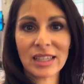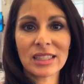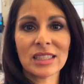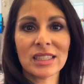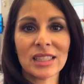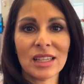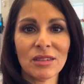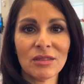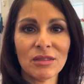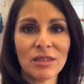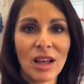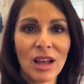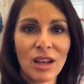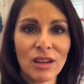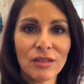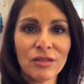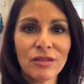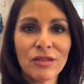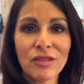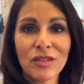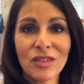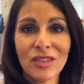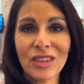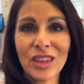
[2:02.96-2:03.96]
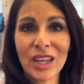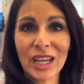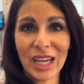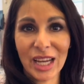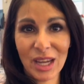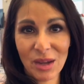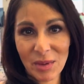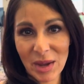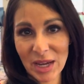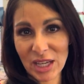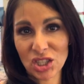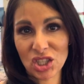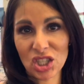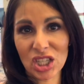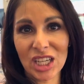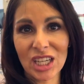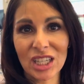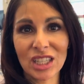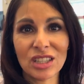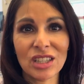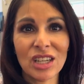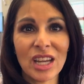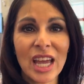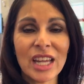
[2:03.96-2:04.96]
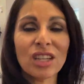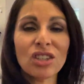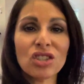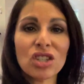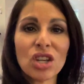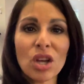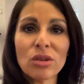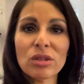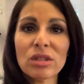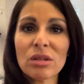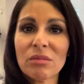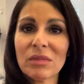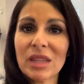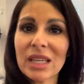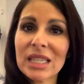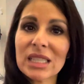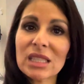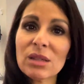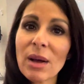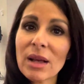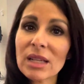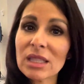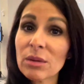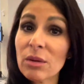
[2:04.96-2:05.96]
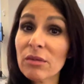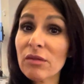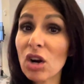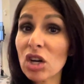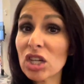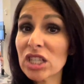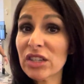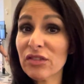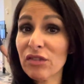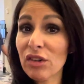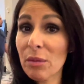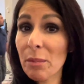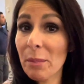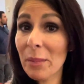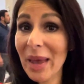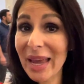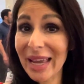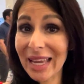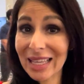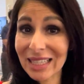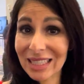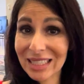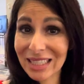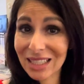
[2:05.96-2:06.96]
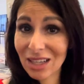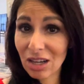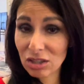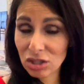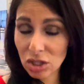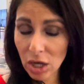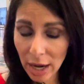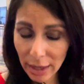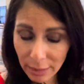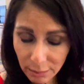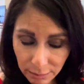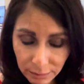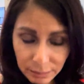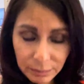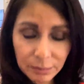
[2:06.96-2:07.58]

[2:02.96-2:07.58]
of, of the Comanche and, and, show some things about some of our different bands in our tribe.